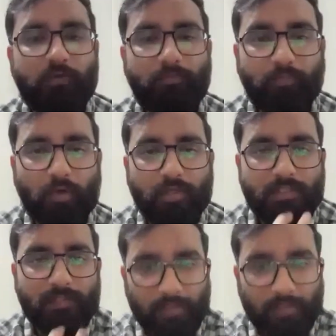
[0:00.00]
of a
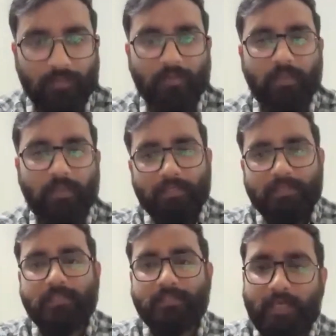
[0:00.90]
policy paper in the
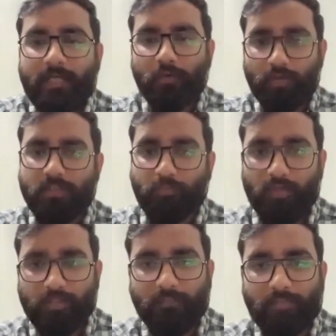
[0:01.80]
sense that I know it's a
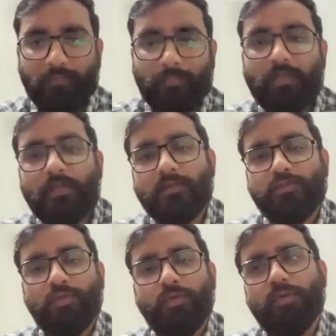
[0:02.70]
policy paper.
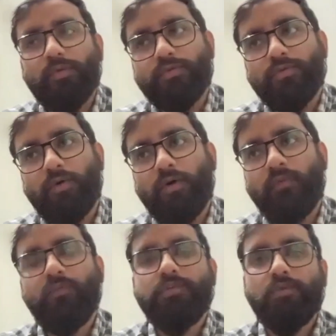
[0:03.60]
So
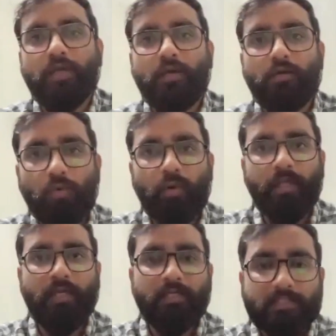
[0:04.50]
of course you cannot go
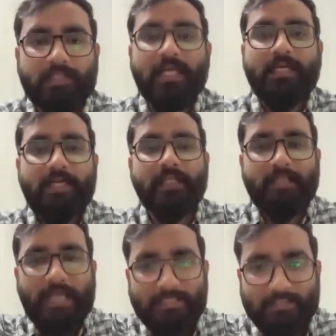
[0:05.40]
in and cite it
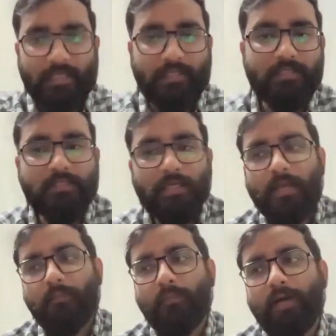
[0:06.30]
in that sense,
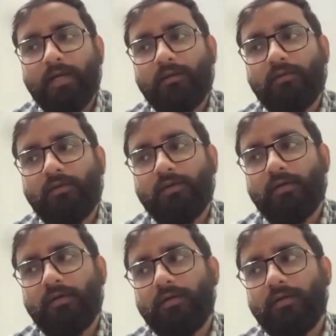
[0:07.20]
but
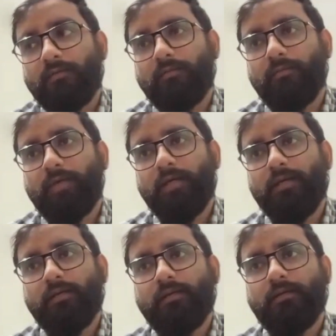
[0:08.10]
what